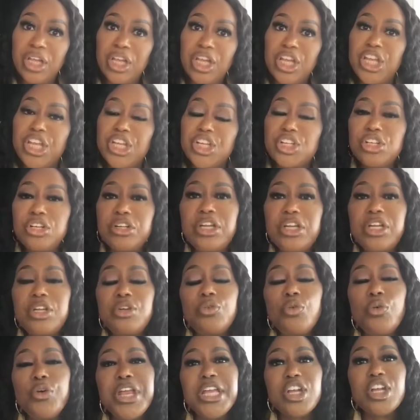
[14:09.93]
He
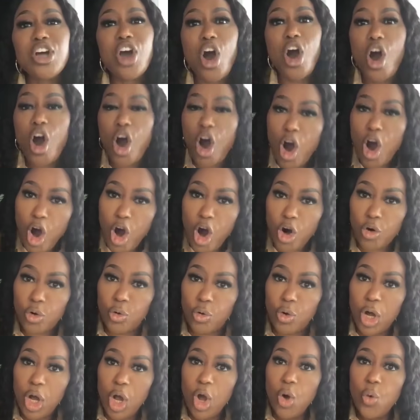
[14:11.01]
couldn't
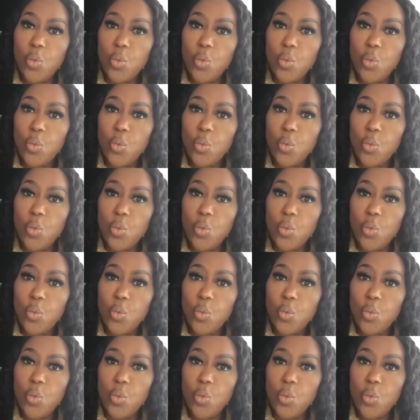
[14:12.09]
recall